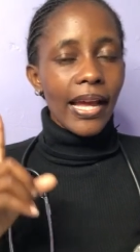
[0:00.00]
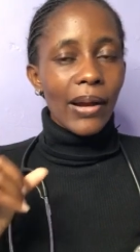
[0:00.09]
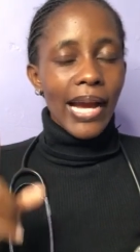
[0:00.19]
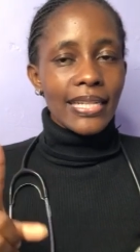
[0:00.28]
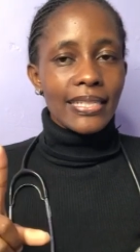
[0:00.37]

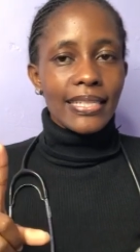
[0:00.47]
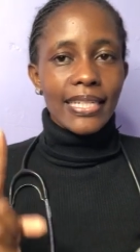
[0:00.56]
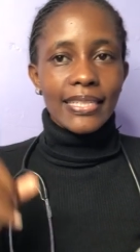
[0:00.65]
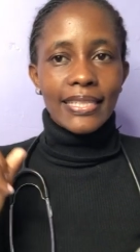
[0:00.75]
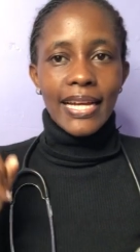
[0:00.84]
I
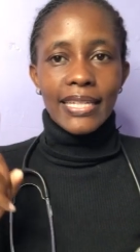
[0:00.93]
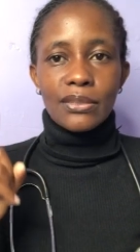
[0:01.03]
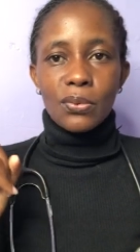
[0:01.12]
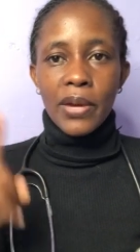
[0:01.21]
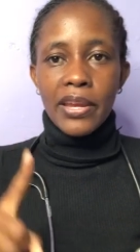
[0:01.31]
said that
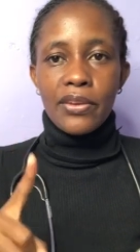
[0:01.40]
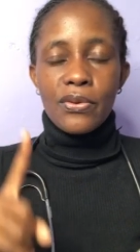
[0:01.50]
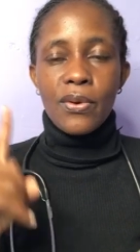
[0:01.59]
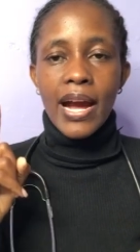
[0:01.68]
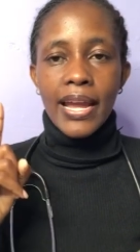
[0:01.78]
when
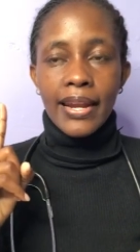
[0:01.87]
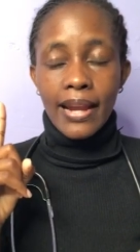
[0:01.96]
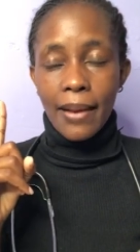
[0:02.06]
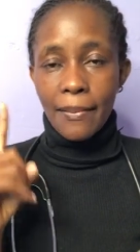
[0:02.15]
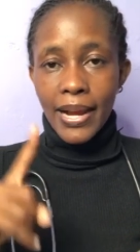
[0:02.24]
you are
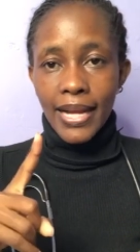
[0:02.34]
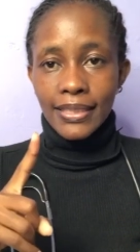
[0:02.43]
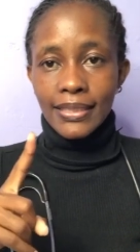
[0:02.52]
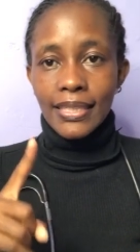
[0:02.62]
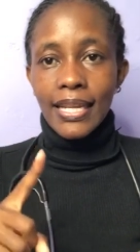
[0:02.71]
a man
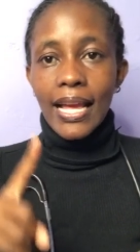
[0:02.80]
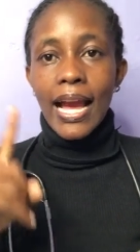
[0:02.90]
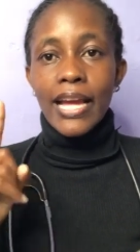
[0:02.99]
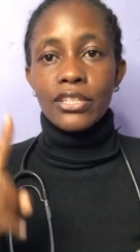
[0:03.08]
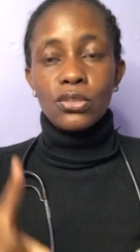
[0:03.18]

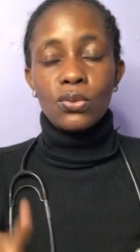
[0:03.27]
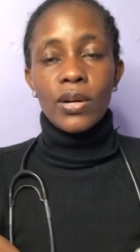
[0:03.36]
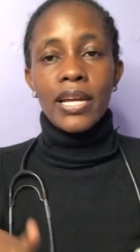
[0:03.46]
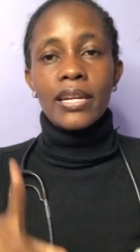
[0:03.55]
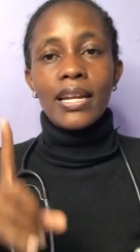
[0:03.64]
and you
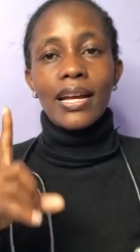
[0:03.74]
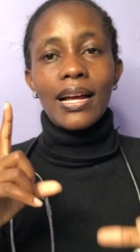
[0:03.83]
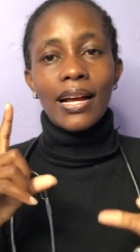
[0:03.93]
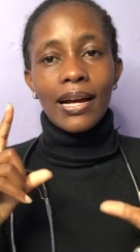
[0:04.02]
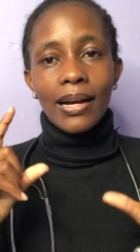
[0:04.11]
are
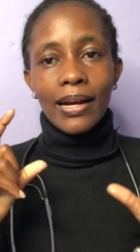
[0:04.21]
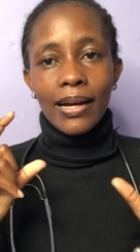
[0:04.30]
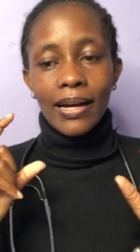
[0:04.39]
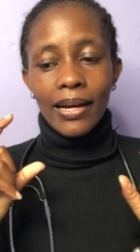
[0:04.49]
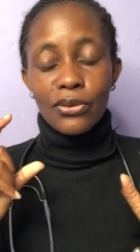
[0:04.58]

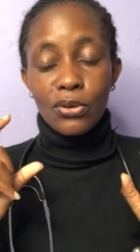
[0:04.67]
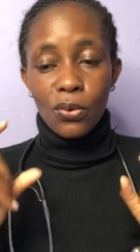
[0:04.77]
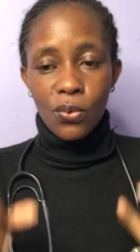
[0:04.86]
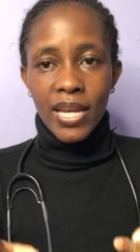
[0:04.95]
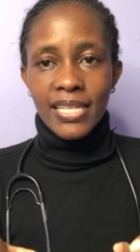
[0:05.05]
your
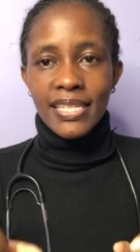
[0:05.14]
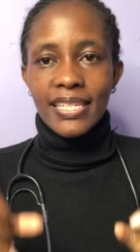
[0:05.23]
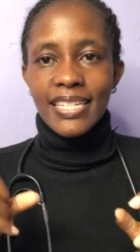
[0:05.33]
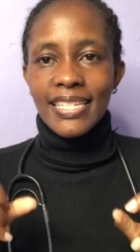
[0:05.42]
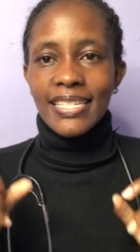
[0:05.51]
waist
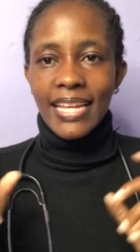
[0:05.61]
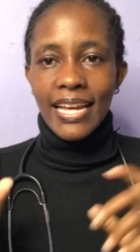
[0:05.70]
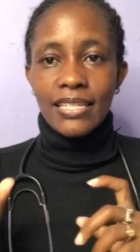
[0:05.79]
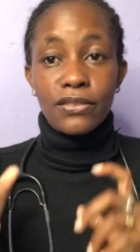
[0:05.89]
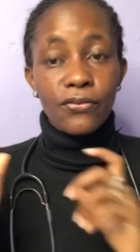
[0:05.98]
is
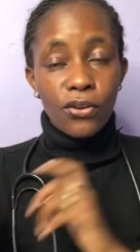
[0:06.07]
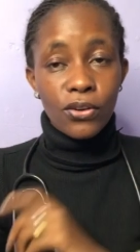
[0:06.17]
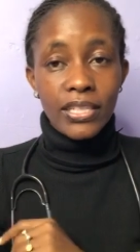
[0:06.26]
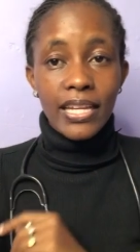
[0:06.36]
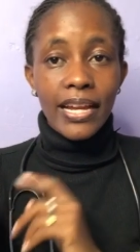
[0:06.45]
size
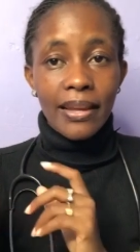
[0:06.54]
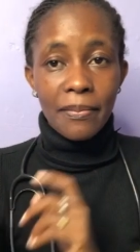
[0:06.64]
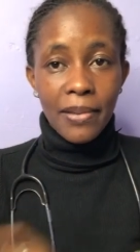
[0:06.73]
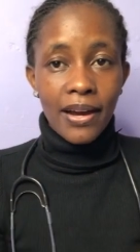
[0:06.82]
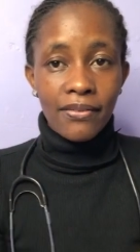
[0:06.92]
40 and
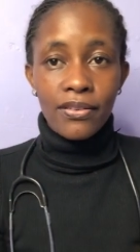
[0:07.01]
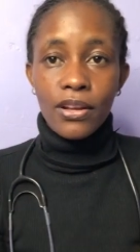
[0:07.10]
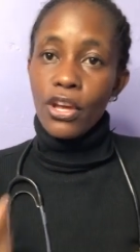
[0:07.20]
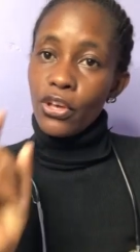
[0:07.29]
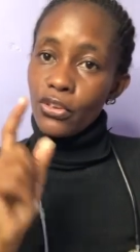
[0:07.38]
above,
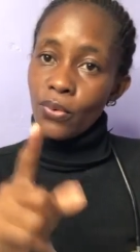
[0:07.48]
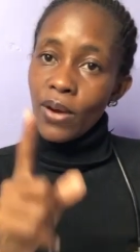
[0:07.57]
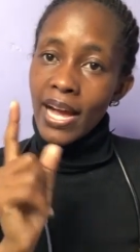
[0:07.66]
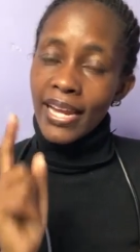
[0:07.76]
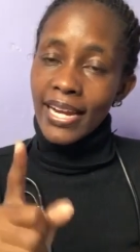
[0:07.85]
you
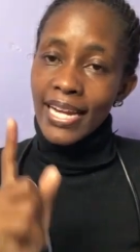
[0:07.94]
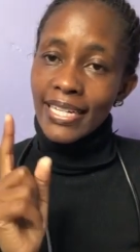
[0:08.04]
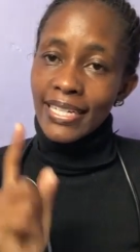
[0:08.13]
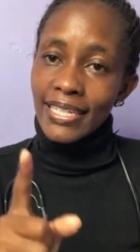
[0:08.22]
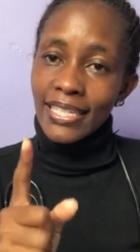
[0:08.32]
are
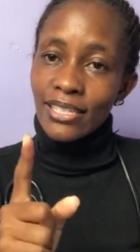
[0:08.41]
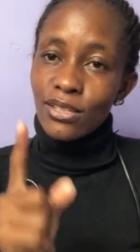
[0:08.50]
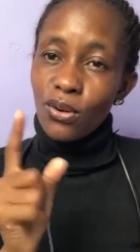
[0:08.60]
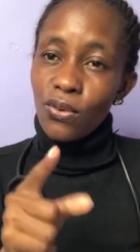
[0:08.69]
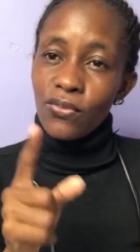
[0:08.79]
at risk
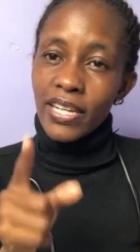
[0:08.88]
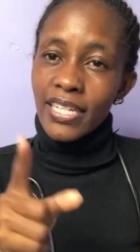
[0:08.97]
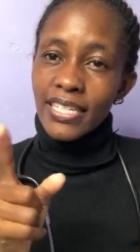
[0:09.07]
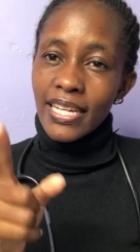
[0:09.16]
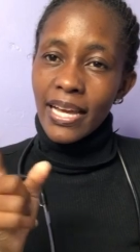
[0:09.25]
of
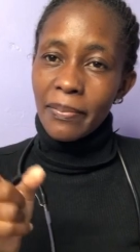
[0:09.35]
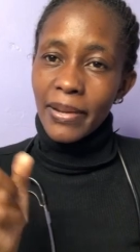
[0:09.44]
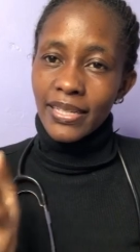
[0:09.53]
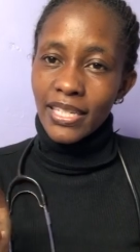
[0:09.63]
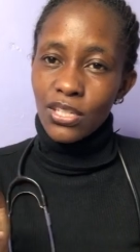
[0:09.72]
getting
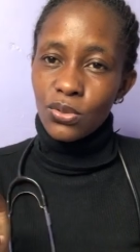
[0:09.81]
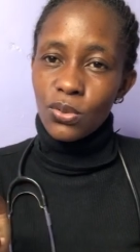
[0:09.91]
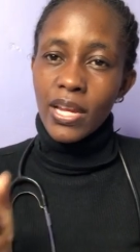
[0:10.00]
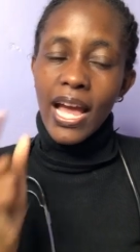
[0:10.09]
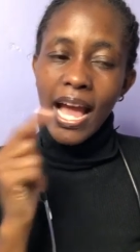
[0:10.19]
hypertension.